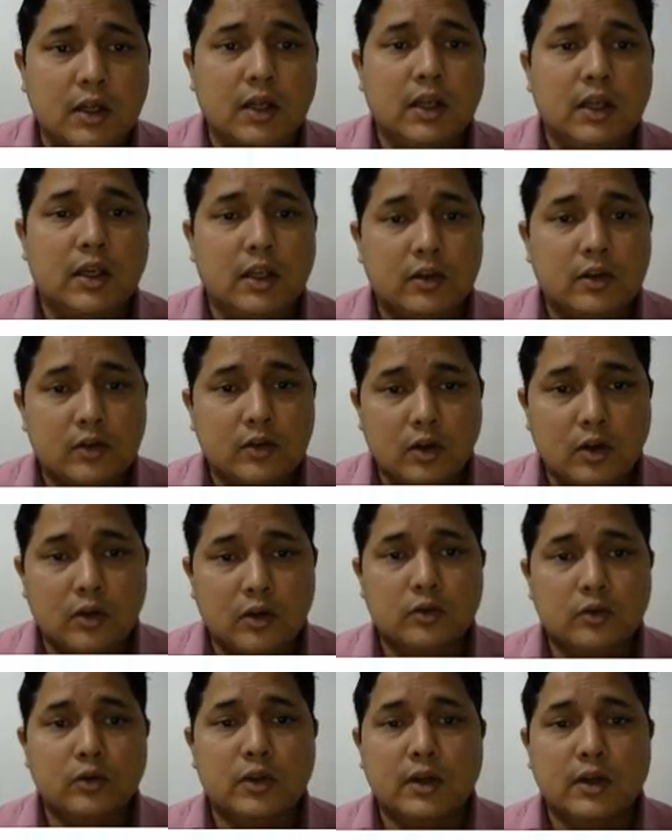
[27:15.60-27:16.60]
he has
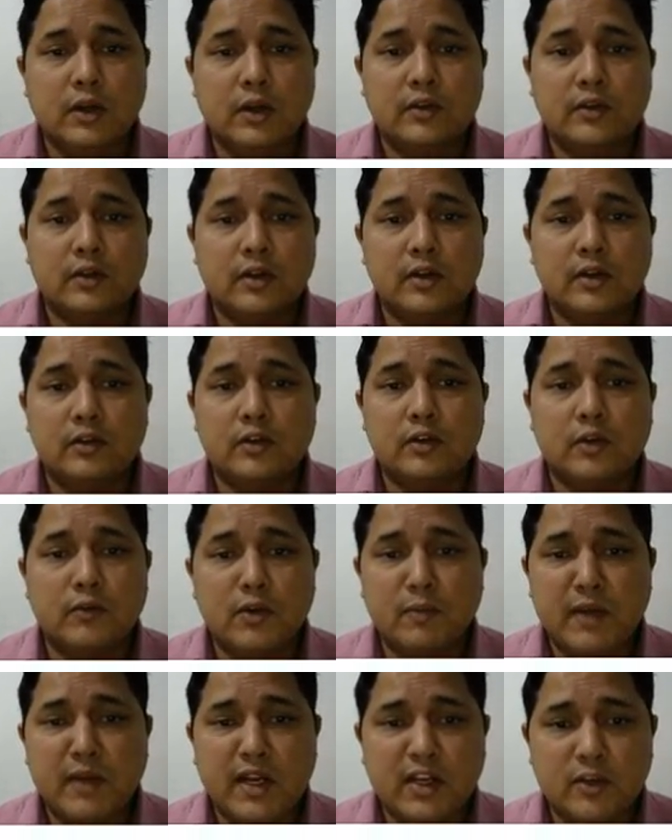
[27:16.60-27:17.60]
also the skills of
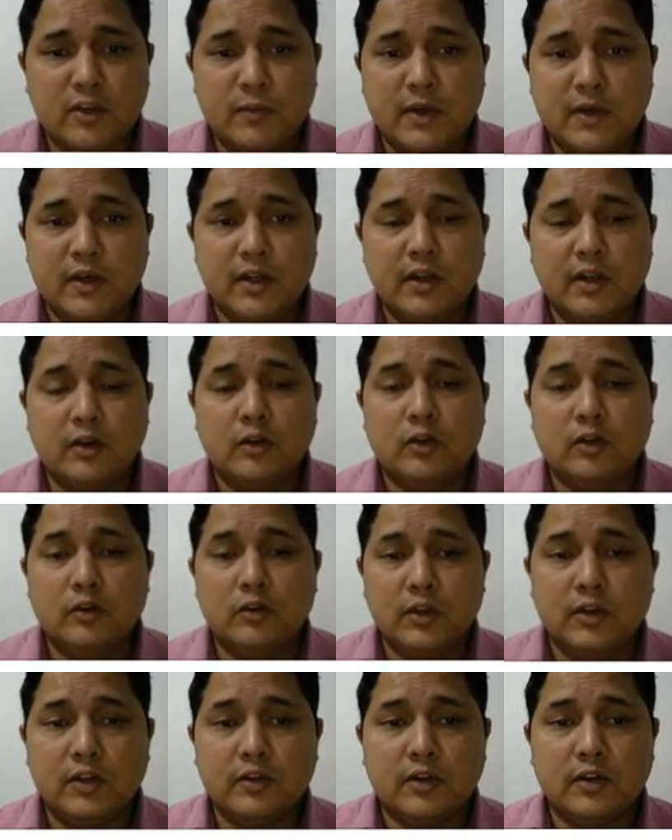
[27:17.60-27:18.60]
the management, he has
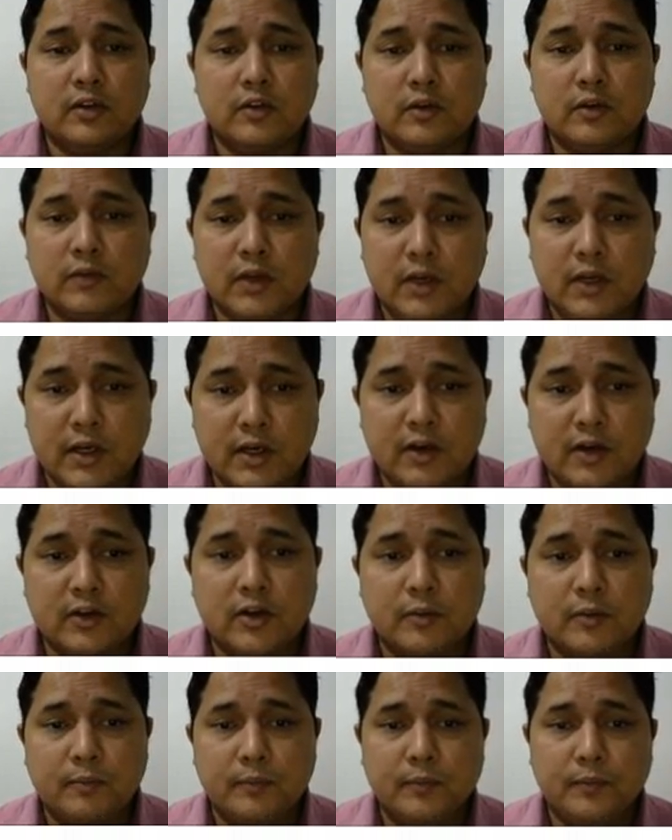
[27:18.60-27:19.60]
also the skills of the
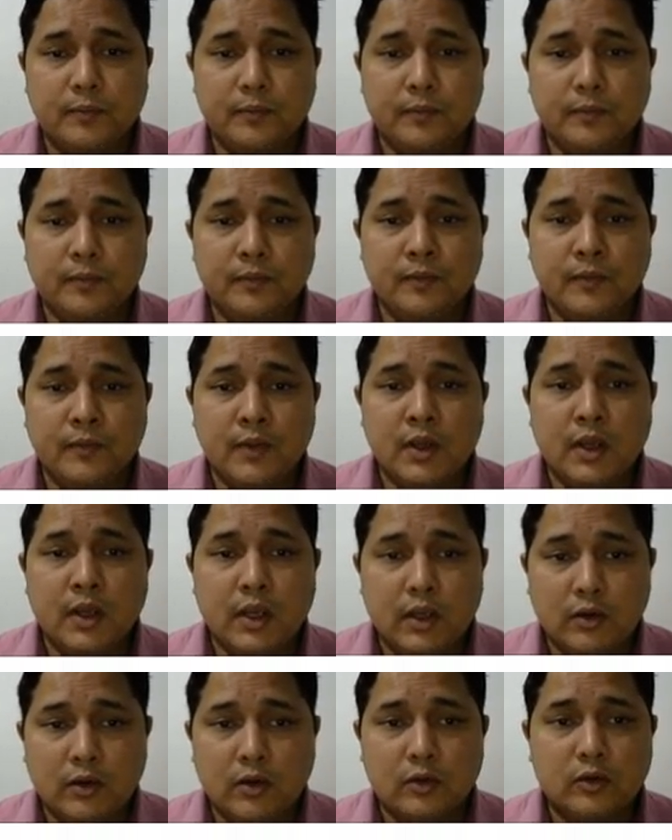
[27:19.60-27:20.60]
leadership,
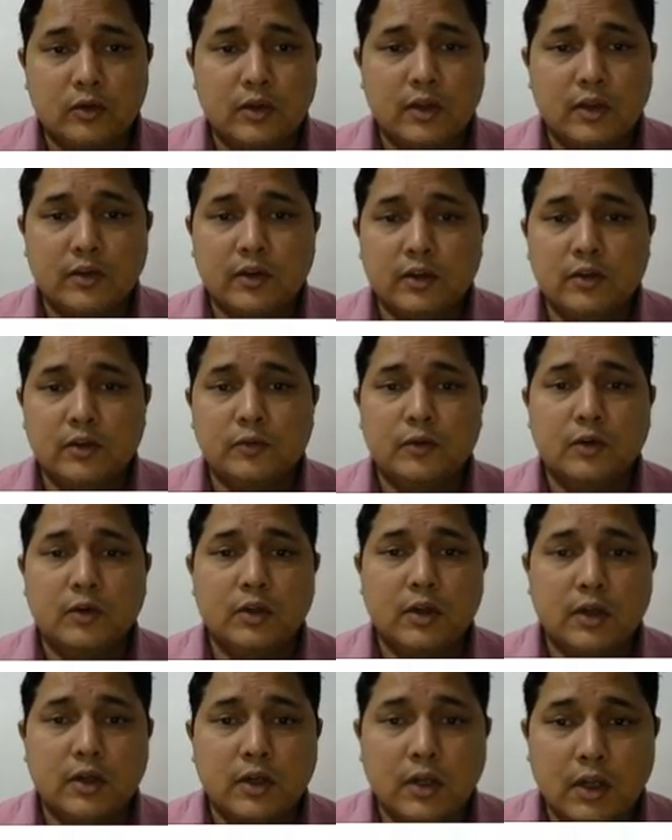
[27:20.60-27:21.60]
he is also the skills for
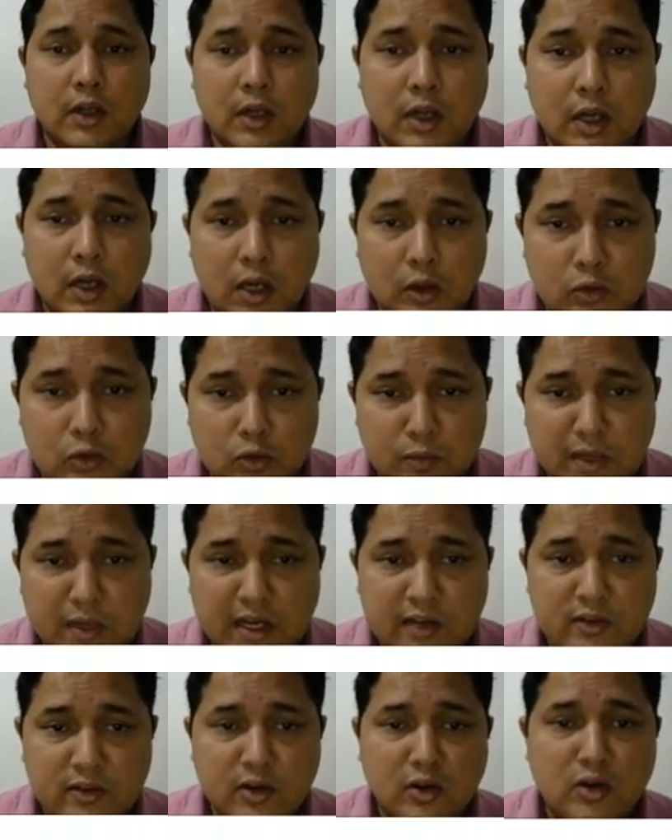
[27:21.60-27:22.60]
the how to
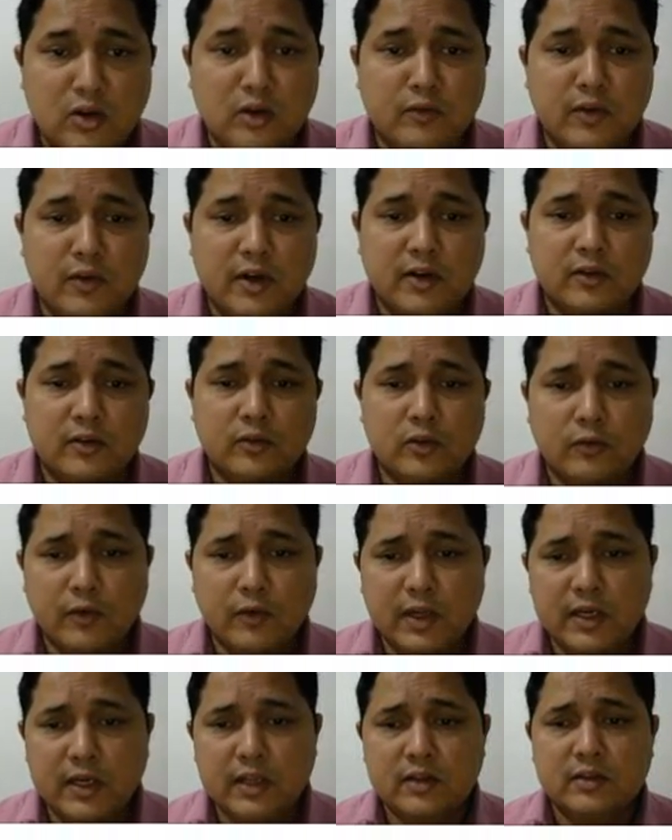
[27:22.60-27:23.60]
manage the conflict. So
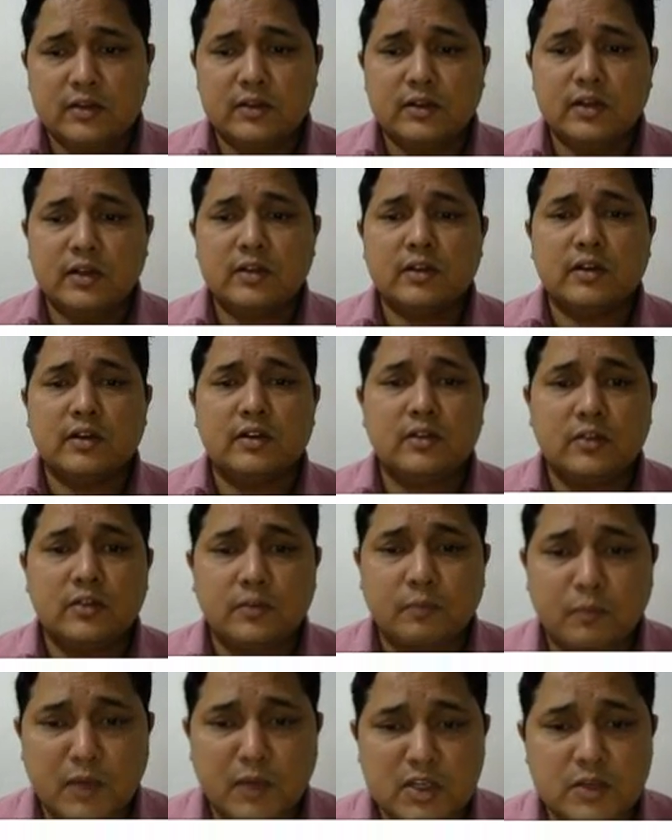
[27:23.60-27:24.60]
various
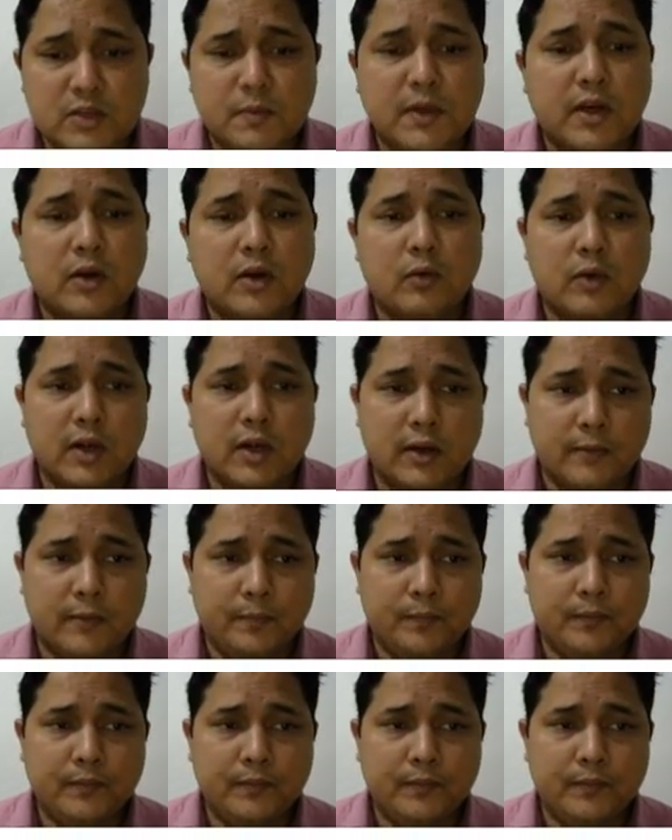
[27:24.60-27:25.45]
skills must be required.